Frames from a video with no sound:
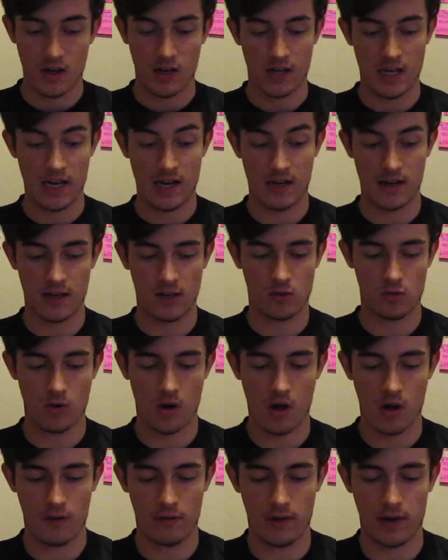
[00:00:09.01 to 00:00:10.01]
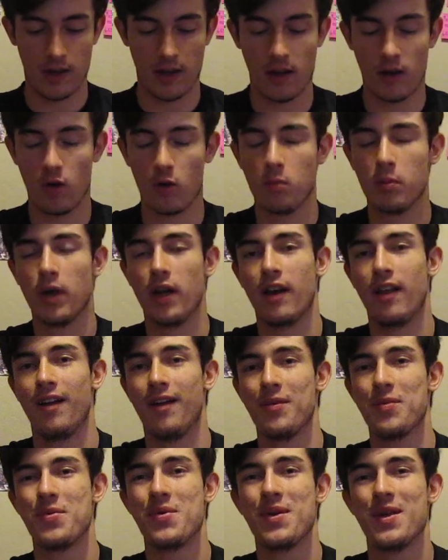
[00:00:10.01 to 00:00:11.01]
can I draw video,
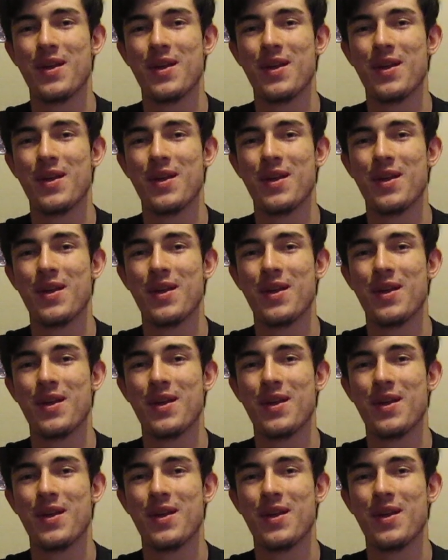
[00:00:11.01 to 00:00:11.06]
but